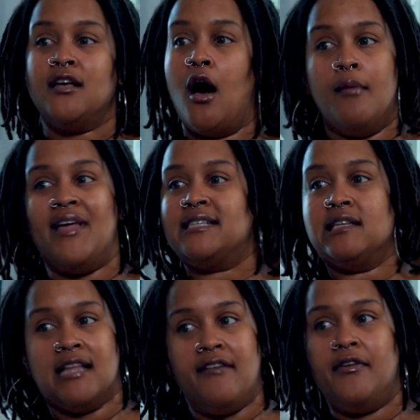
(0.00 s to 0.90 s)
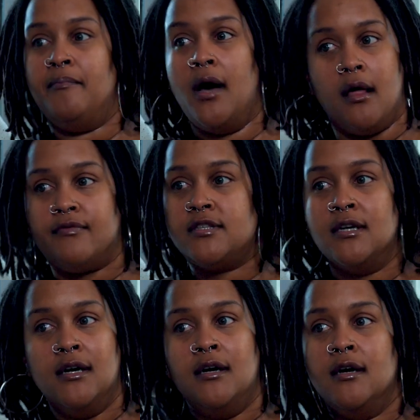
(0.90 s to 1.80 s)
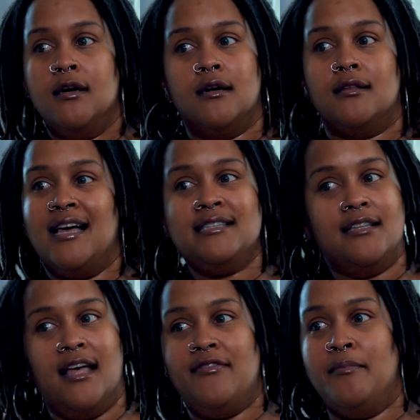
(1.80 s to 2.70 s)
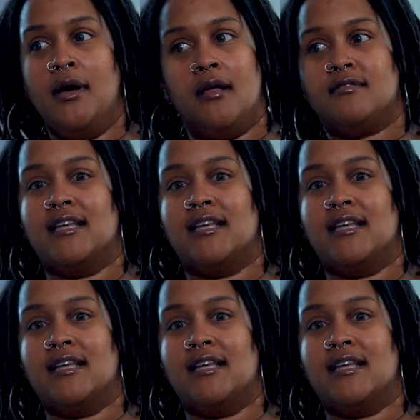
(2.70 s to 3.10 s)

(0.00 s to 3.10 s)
11 months. That's 11 months.